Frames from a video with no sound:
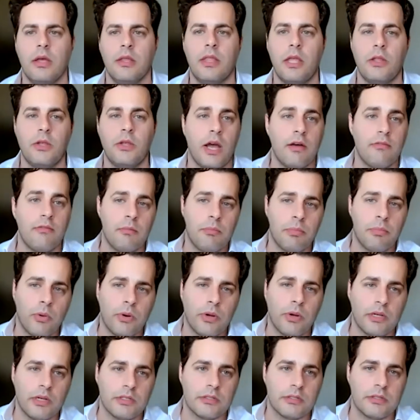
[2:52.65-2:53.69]
Then you have
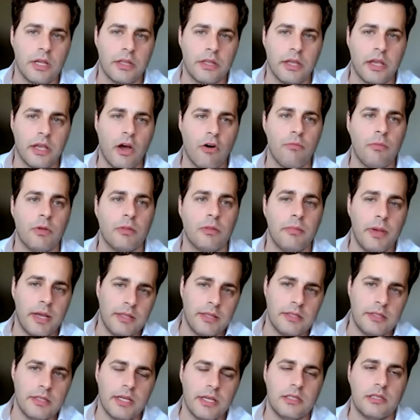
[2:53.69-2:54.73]
employers that the government
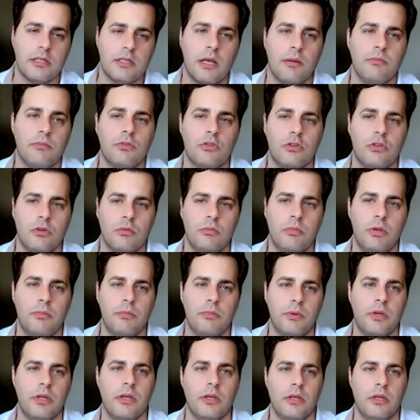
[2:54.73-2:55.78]
mandates them to be
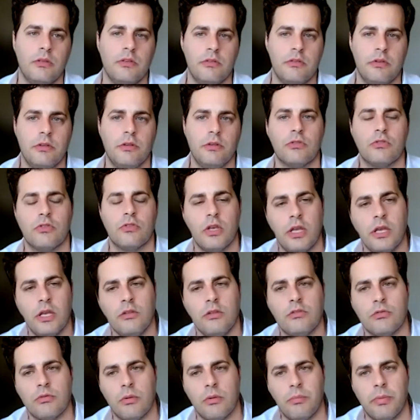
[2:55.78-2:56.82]
putting individuals
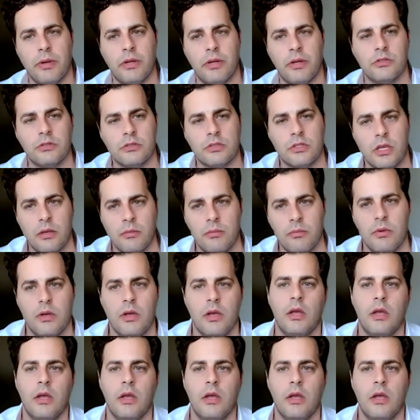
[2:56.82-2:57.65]
into a pension scheme.